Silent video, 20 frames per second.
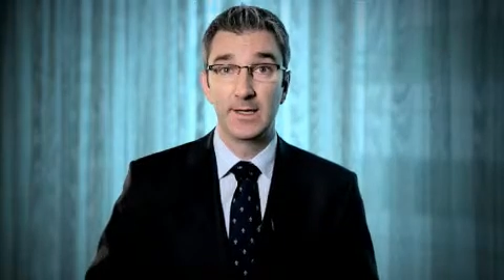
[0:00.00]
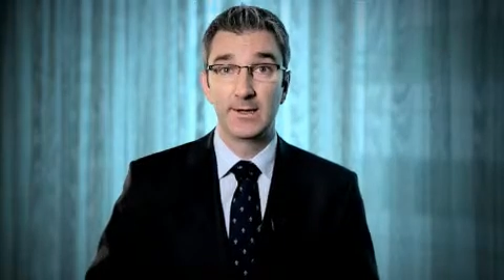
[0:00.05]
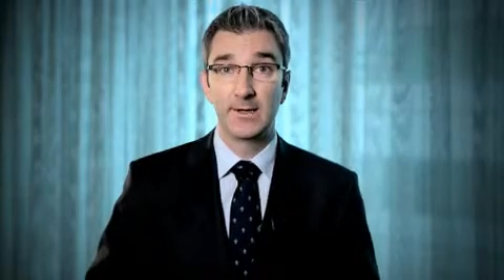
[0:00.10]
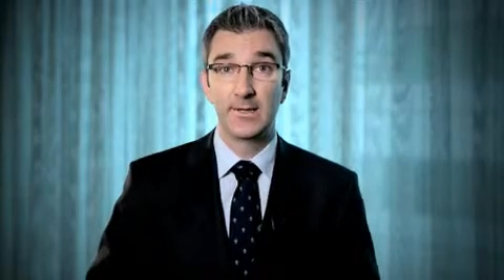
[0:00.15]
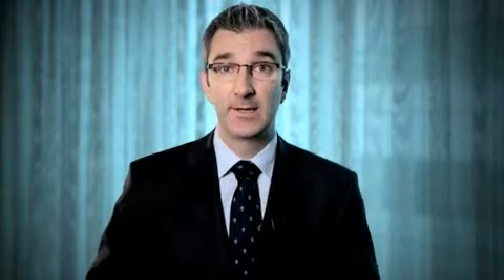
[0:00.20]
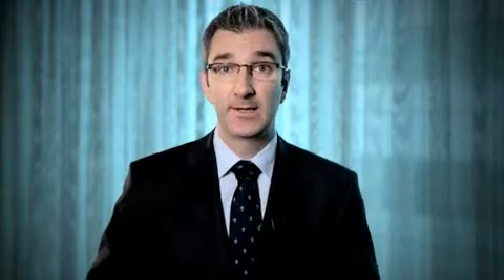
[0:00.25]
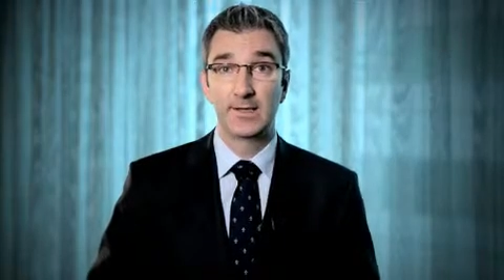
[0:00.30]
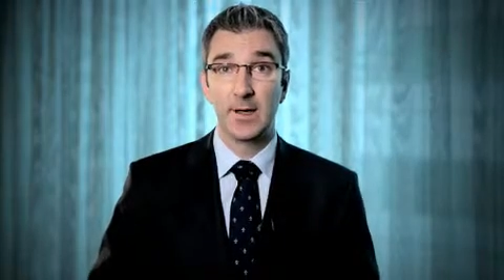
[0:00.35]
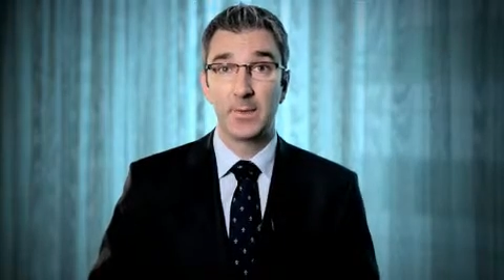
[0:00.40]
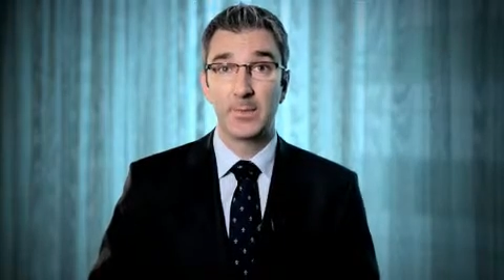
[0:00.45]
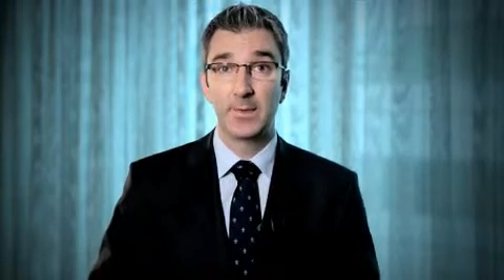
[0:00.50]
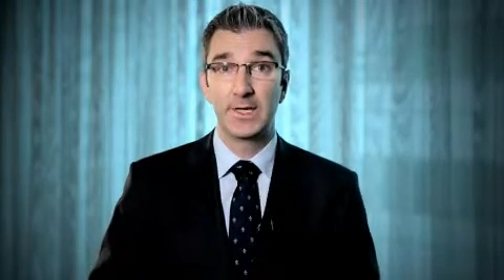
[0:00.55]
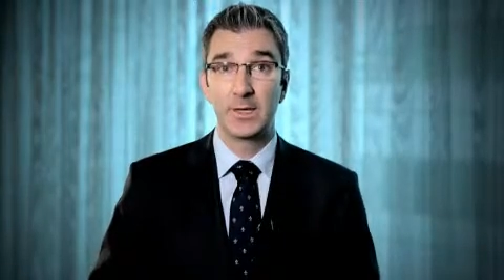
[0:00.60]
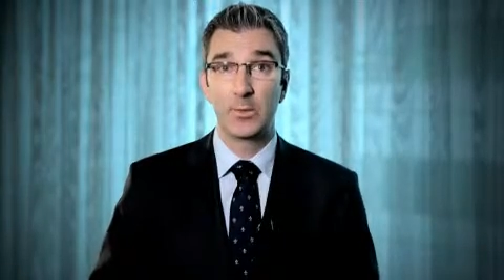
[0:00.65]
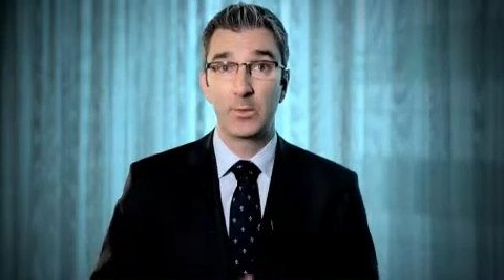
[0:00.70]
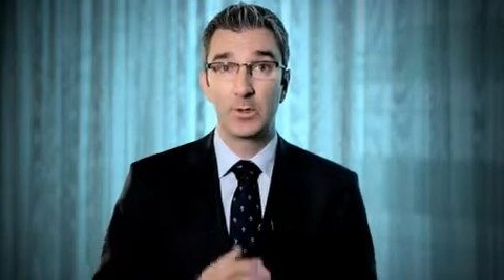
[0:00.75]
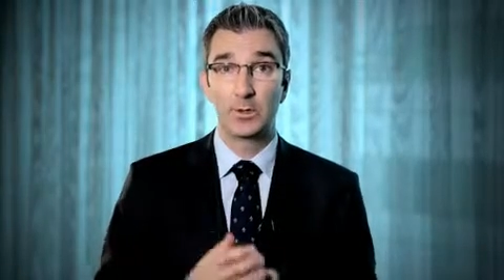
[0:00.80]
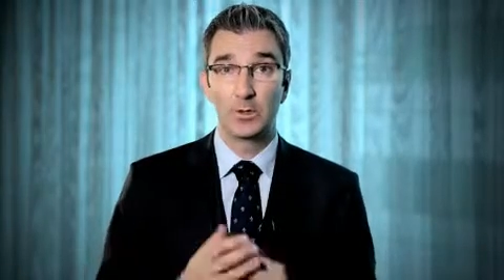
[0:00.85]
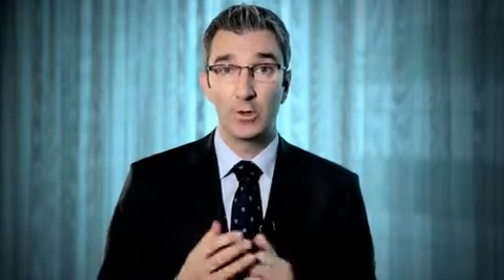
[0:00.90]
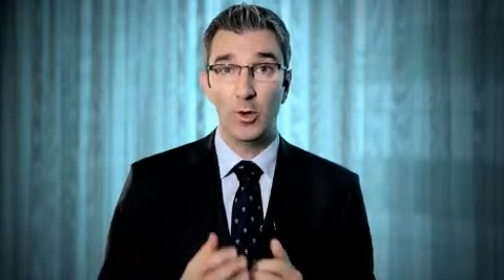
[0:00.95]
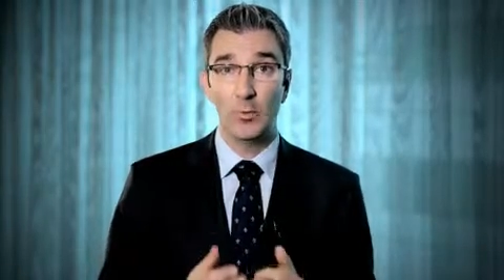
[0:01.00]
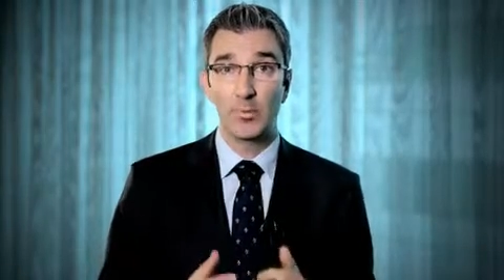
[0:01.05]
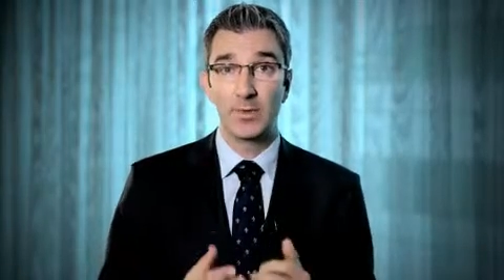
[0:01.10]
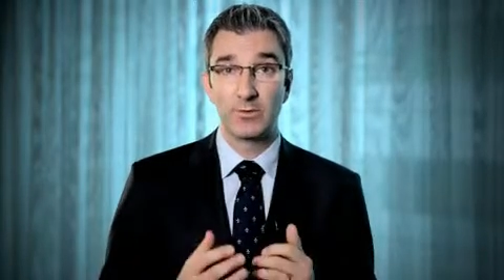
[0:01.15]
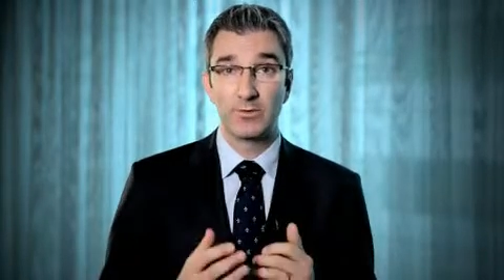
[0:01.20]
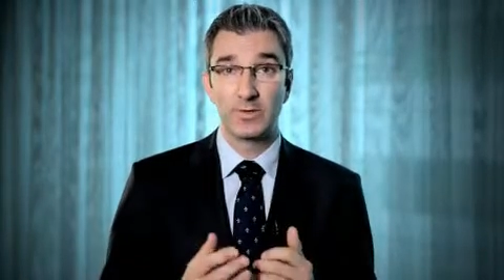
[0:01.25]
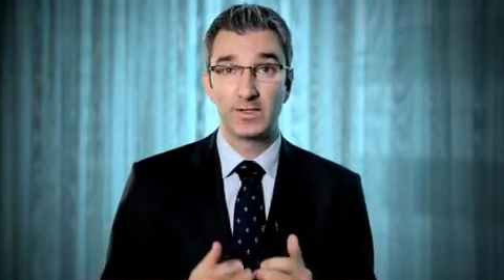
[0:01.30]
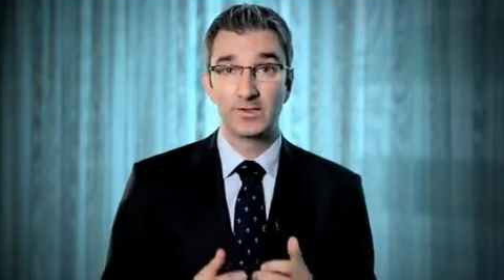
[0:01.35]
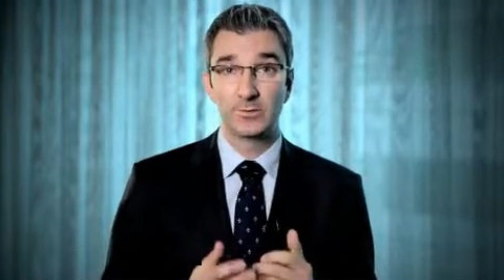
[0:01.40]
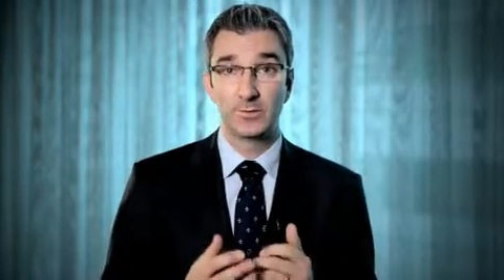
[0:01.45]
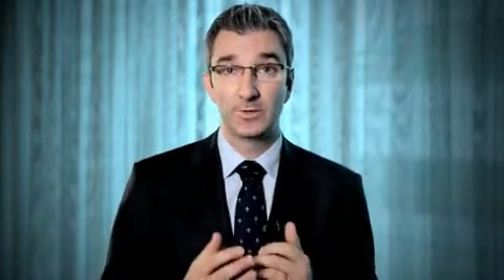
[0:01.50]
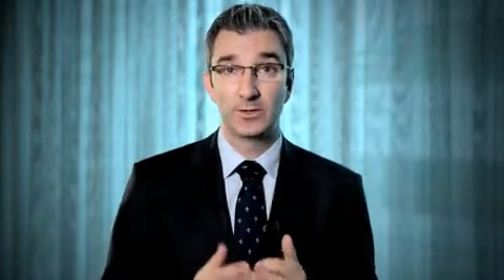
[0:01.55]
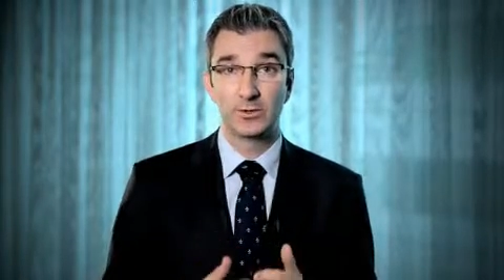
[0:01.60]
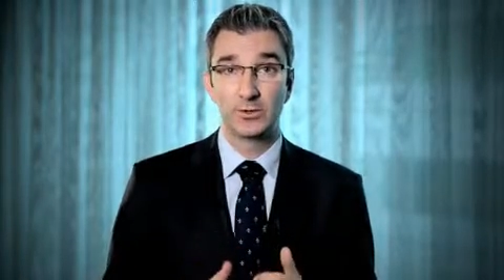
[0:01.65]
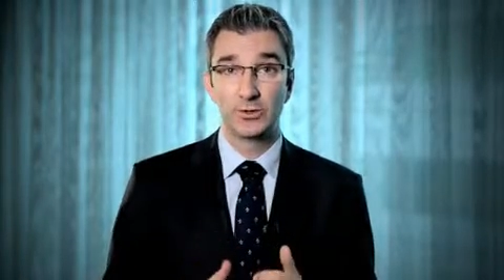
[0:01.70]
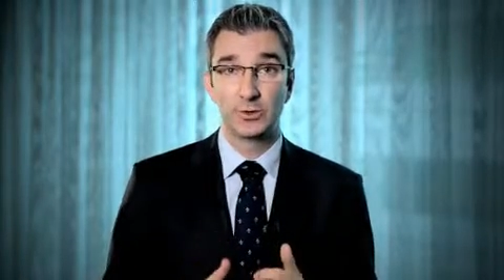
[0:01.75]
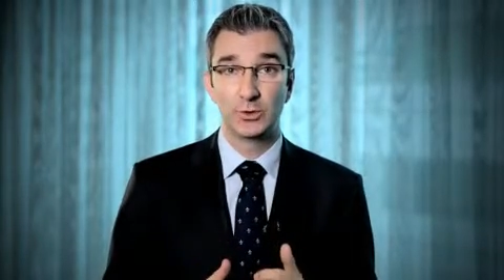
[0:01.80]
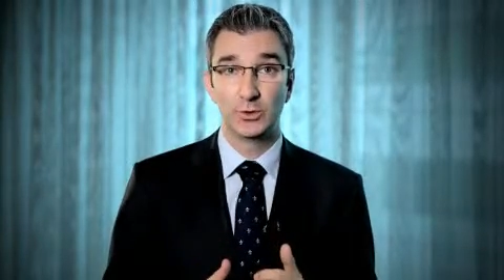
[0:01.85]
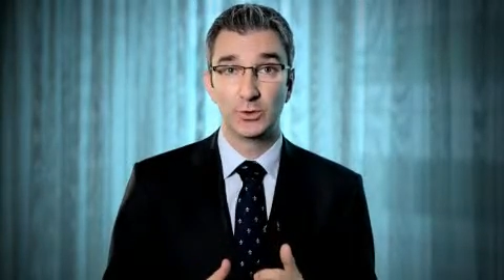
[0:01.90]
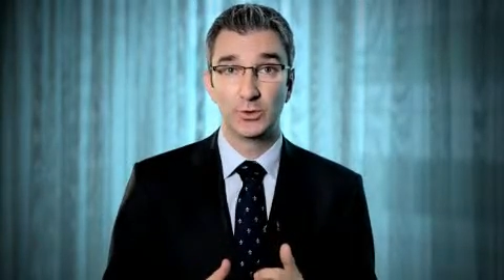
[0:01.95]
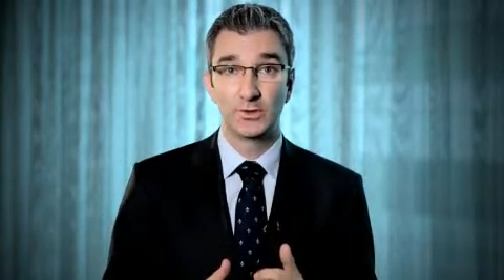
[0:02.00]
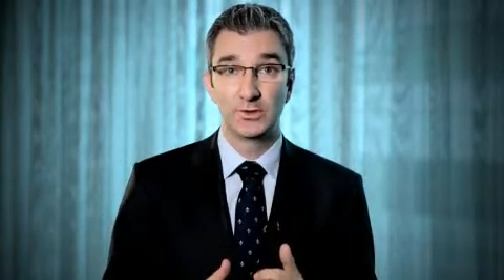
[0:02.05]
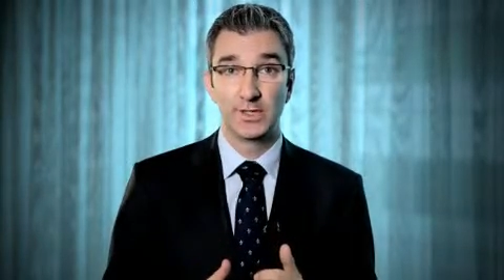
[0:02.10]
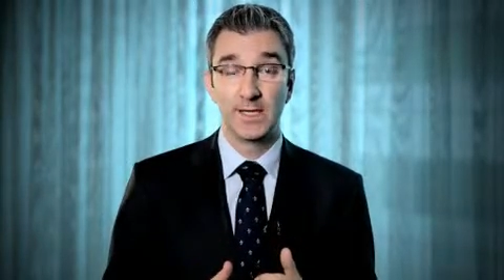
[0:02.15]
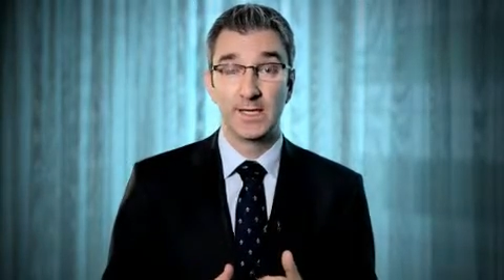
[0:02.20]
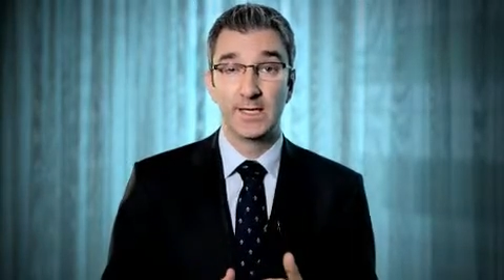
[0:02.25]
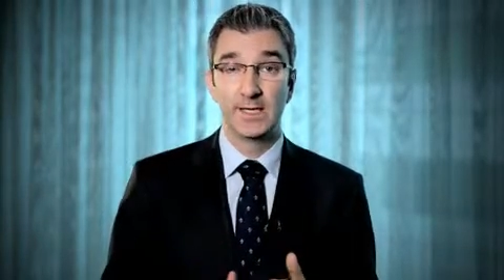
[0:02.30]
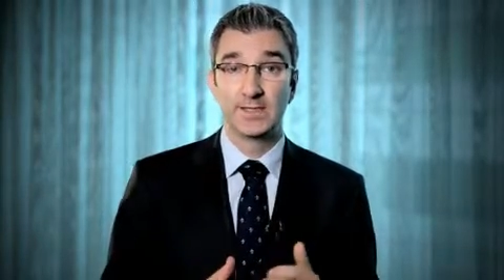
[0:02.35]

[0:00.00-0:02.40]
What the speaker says: then the company would not be reasonably assured